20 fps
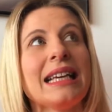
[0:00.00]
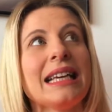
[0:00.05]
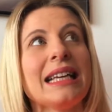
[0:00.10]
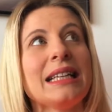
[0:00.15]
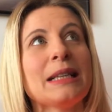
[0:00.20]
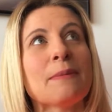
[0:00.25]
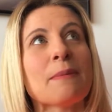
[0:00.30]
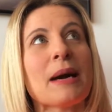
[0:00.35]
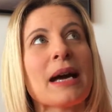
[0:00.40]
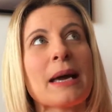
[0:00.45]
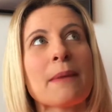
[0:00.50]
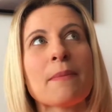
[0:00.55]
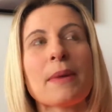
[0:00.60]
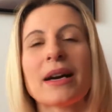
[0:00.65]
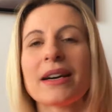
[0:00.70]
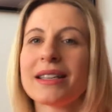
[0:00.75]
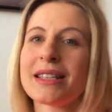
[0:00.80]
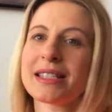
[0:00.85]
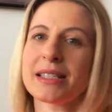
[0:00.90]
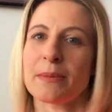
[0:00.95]
Did
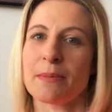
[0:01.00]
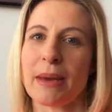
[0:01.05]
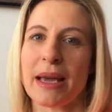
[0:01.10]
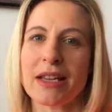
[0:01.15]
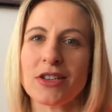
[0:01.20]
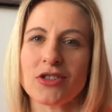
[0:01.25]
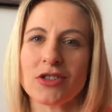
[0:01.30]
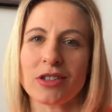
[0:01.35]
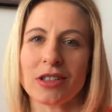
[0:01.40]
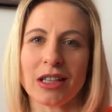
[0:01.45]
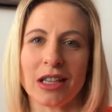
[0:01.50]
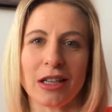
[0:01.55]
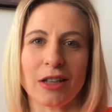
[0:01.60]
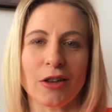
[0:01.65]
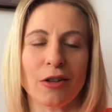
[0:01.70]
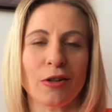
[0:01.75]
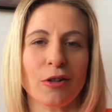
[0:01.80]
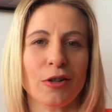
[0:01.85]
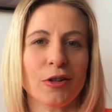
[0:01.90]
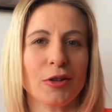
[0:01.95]
my participation
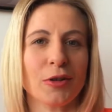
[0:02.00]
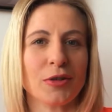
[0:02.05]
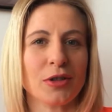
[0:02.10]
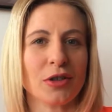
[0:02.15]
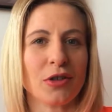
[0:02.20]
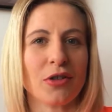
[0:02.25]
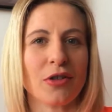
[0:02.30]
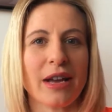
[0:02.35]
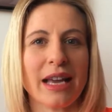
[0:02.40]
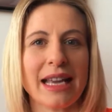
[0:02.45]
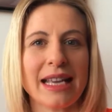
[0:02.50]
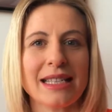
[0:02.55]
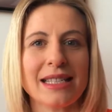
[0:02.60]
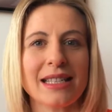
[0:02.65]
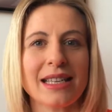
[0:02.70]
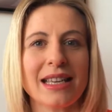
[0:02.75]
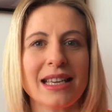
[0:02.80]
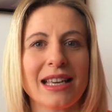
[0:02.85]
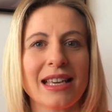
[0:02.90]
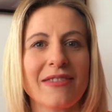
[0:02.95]
in all those
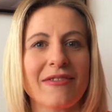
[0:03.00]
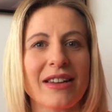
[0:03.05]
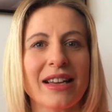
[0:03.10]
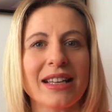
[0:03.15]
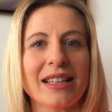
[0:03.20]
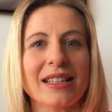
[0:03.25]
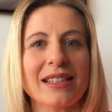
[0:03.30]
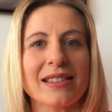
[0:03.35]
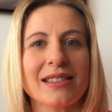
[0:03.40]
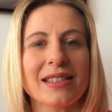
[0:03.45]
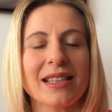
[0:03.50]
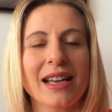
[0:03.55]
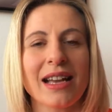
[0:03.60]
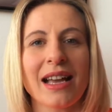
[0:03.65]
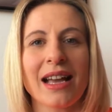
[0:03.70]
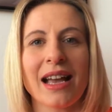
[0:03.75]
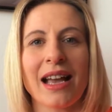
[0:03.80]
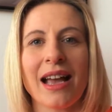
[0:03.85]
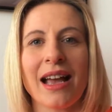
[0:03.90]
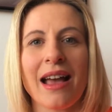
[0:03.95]
crazy
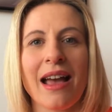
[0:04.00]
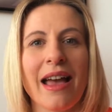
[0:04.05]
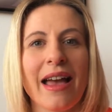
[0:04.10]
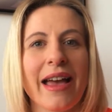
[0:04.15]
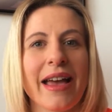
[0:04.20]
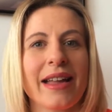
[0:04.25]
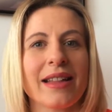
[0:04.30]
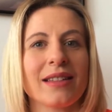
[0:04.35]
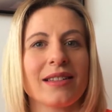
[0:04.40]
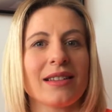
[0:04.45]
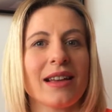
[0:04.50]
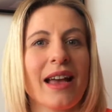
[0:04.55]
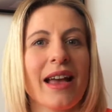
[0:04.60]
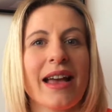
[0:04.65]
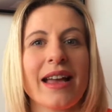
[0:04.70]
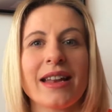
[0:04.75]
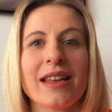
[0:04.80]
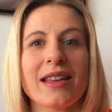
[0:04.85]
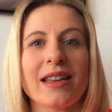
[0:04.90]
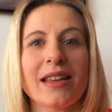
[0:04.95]
events had
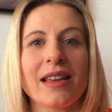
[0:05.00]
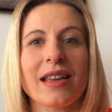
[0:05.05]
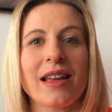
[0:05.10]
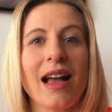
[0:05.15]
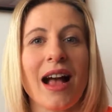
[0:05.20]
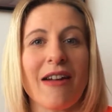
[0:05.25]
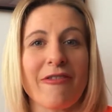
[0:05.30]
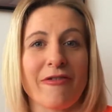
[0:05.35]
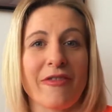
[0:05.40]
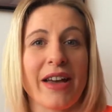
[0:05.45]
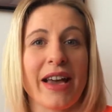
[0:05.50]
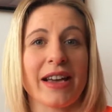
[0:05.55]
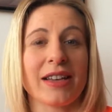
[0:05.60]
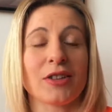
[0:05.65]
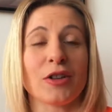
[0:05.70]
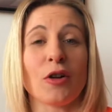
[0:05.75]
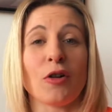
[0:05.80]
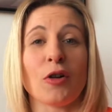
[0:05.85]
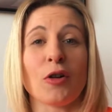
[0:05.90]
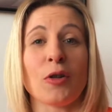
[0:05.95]
any
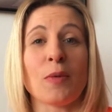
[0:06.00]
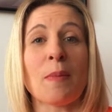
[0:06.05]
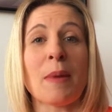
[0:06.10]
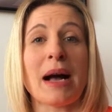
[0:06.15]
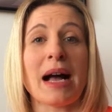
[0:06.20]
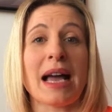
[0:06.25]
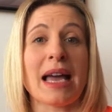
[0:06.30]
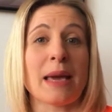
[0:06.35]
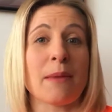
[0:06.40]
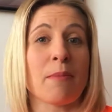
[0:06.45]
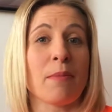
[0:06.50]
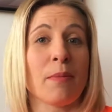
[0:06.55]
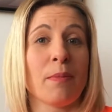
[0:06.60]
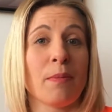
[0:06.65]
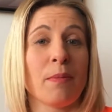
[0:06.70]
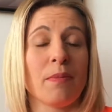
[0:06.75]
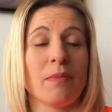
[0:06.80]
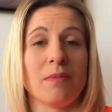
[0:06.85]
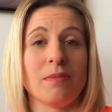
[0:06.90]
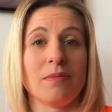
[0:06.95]
effect on
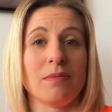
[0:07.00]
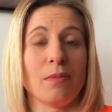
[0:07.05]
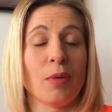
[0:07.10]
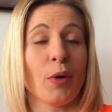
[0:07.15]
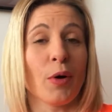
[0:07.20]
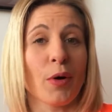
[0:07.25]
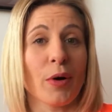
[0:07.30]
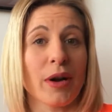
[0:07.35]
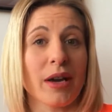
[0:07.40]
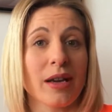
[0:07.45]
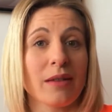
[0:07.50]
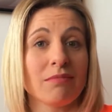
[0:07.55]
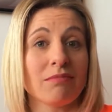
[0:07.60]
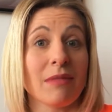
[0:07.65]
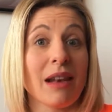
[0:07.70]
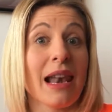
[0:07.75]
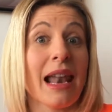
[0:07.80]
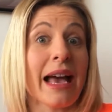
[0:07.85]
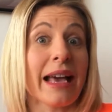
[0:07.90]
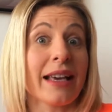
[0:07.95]
my
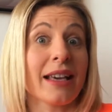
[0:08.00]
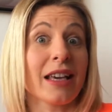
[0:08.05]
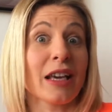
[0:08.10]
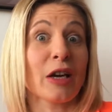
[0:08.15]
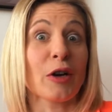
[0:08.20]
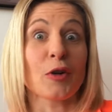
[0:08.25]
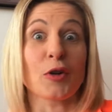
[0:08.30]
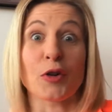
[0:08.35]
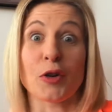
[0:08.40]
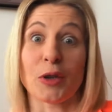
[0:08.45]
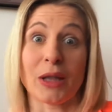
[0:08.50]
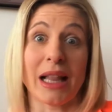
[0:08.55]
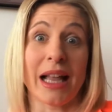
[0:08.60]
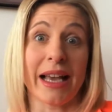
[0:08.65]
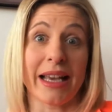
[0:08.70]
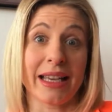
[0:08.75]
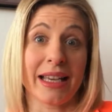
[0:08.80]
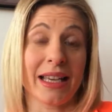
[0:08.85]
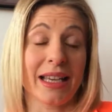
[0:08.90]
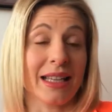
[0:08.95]
boy liking or
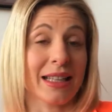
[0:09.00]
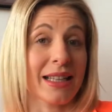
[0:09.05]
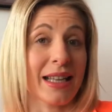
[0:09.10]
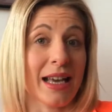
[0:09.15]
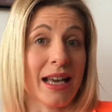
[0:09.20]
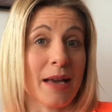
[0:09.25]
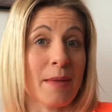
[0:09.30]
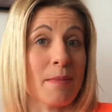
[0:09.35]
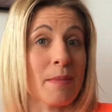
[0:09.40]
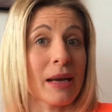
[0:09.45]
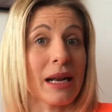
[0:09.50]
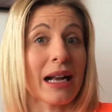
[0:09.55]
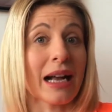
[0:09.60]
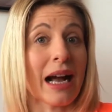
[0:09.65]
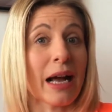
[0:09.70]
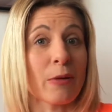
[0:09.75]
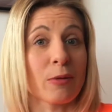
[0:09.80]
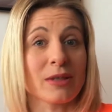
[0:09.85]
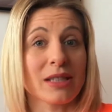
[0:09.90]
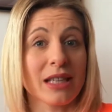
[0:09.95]
not liking the
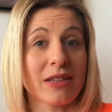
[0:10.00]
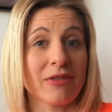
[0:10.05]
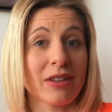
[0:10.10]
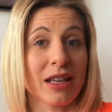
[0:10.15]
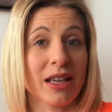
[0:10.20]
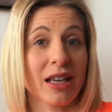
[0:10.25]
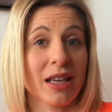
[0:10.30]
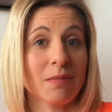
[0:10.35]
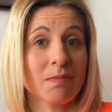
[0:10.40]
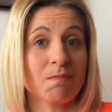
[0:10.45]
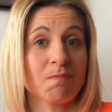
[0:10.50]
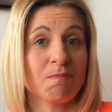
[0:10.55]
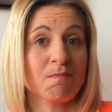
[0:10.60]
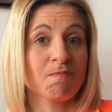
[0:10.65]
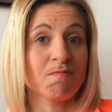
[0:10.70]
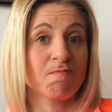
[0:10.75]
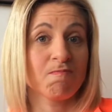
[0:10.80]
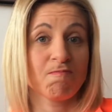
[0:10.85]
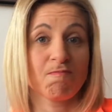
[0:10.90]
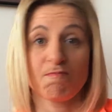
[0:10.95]
milk I was giving
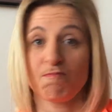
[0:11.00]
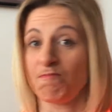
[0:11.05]
him?